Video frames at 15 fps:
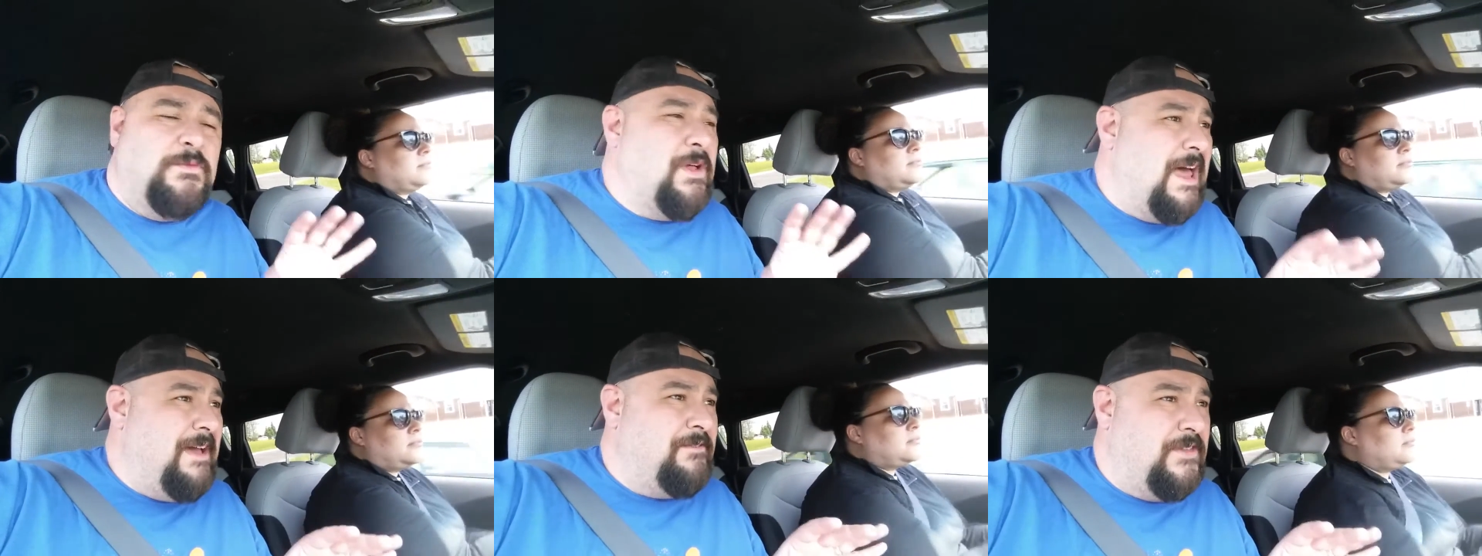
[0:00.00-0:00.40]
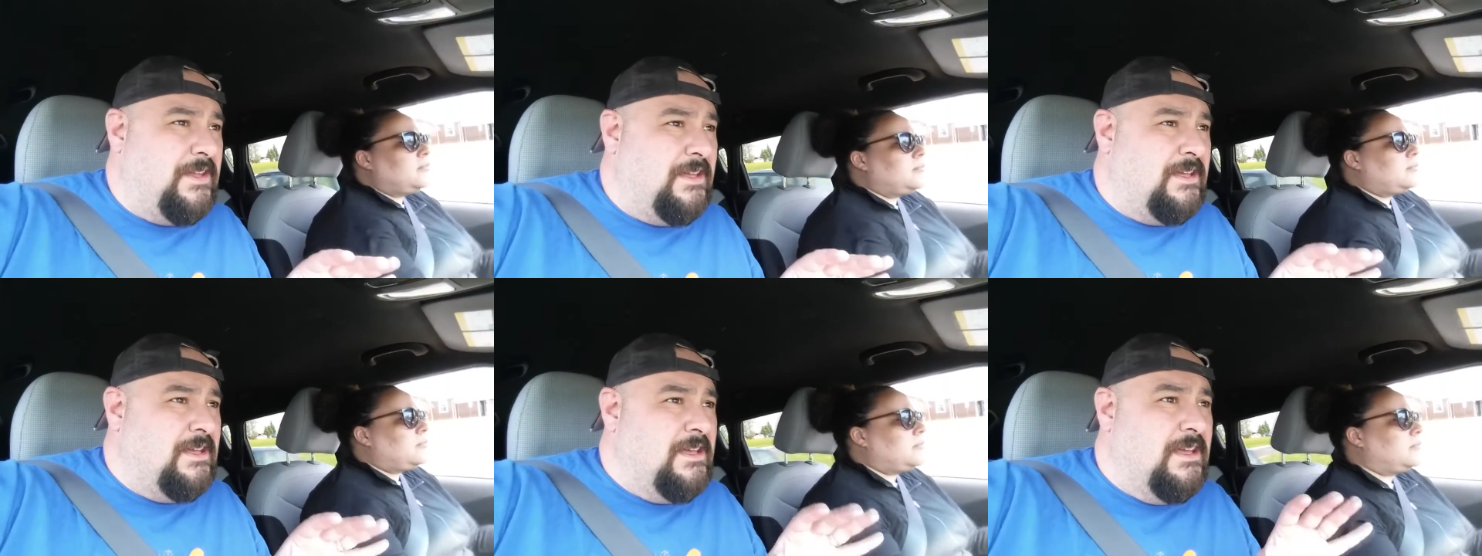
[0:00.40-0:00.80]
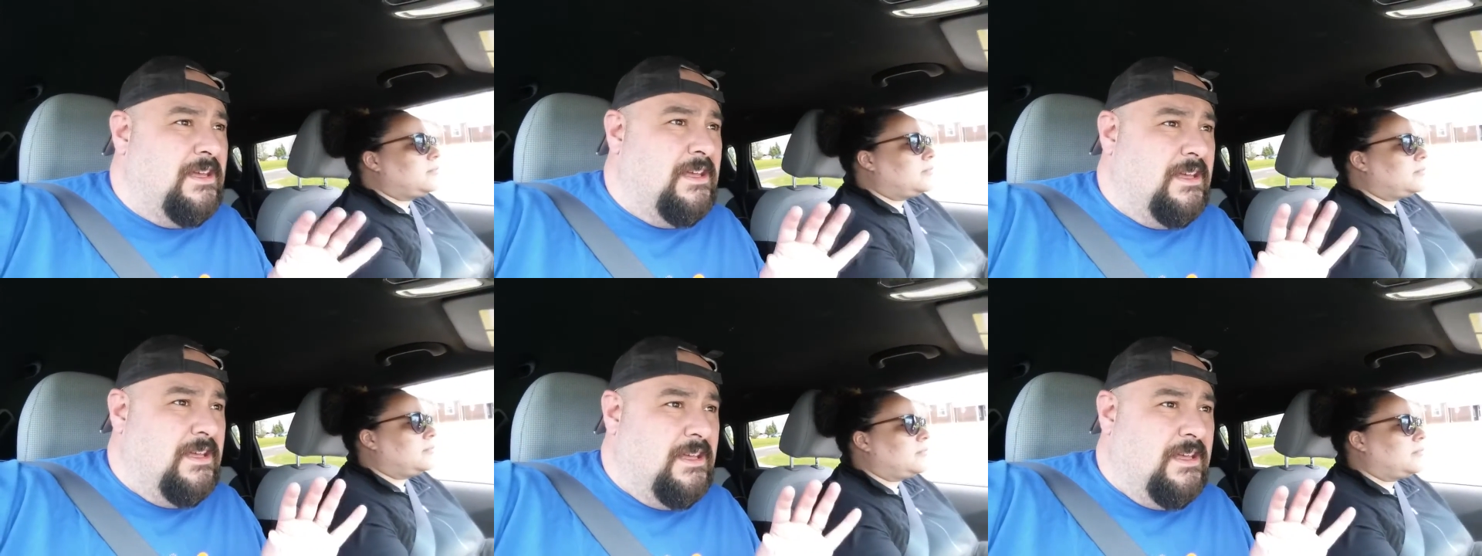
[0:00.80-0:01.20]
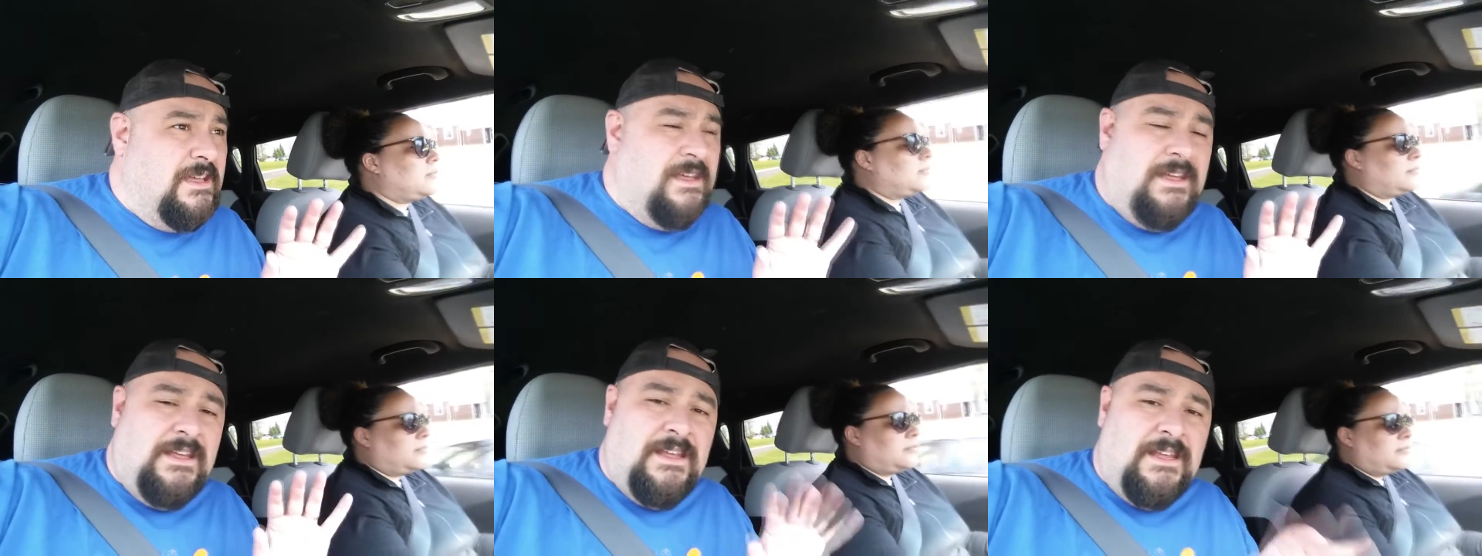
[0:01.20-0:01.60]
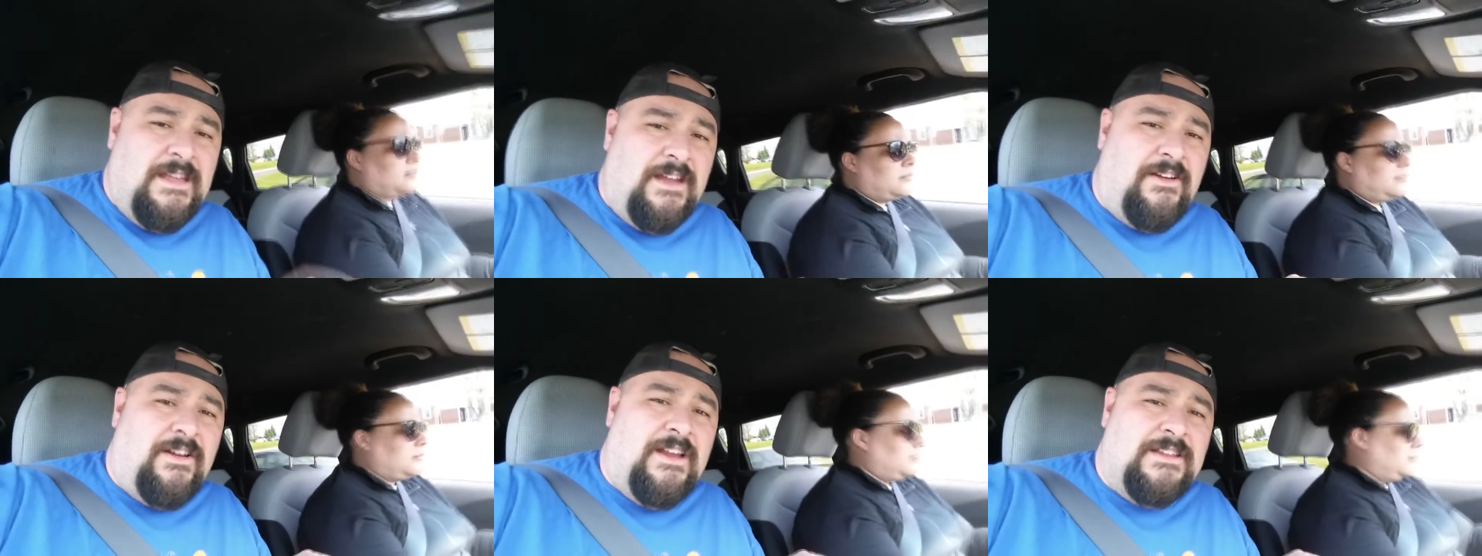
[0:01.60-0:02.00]
Speaker 1: so we'll have to
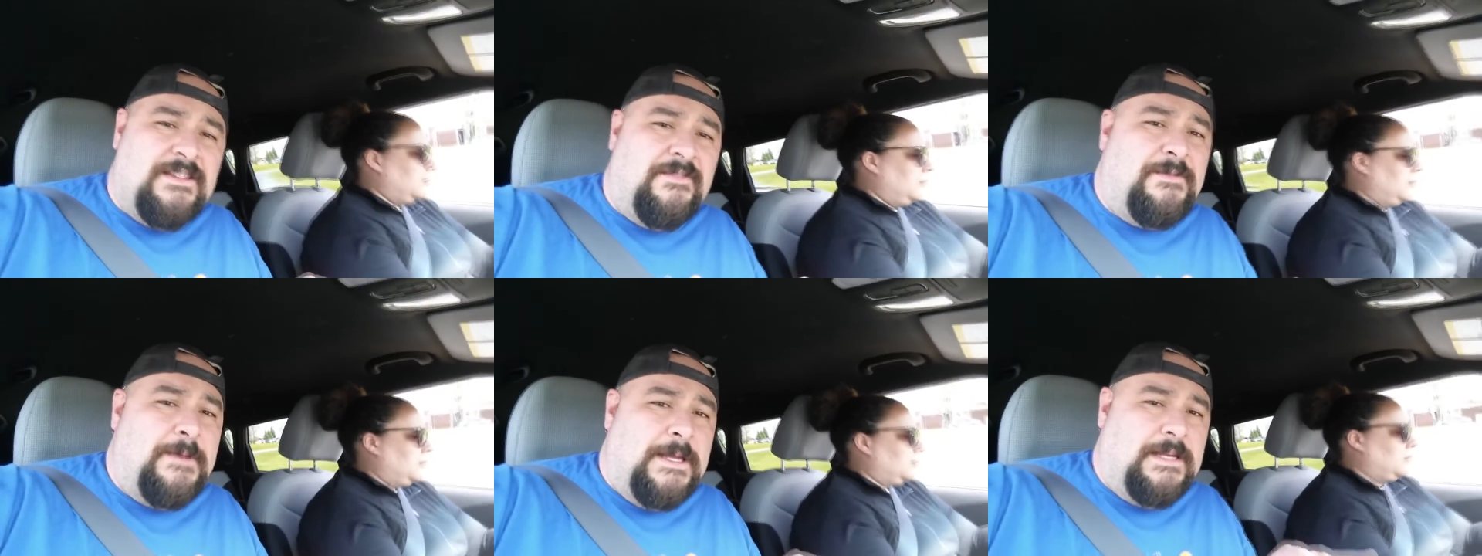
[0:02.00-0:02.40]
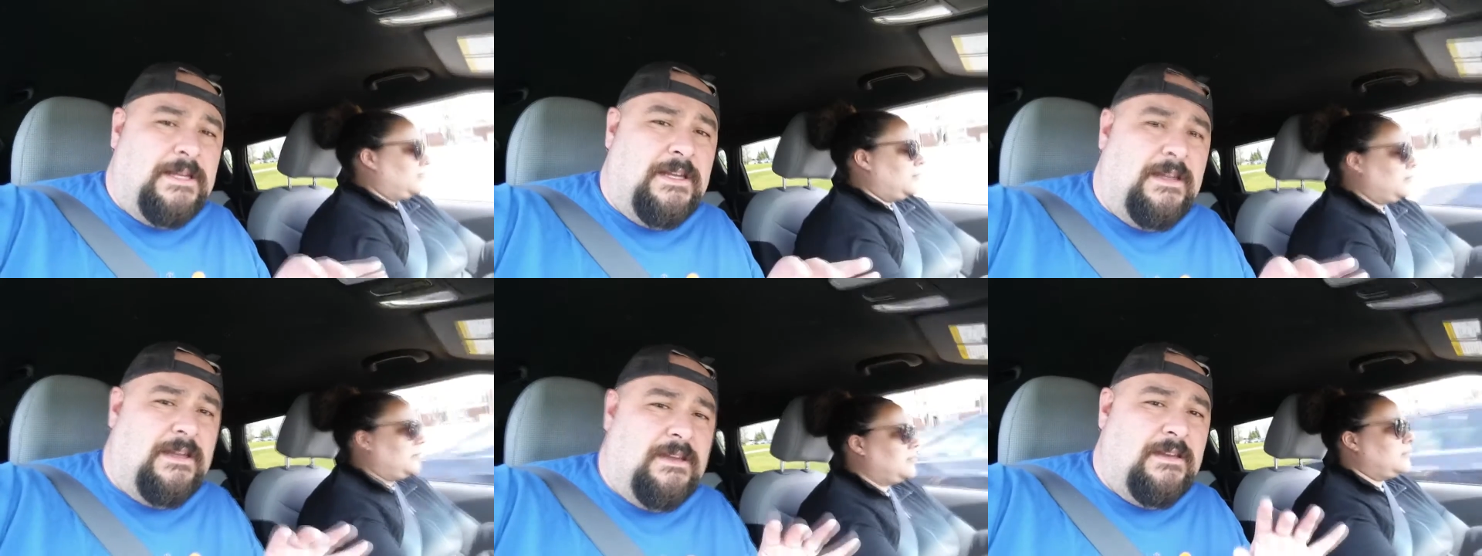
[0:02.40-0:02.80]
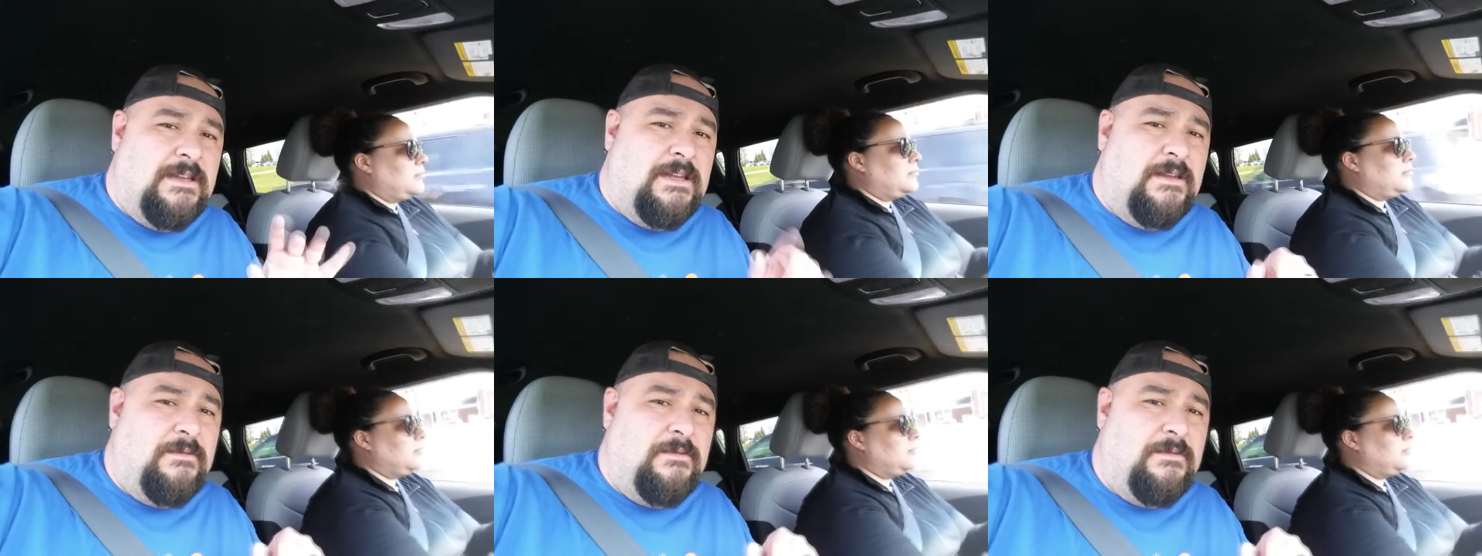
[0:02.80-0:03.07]
hear his opinion and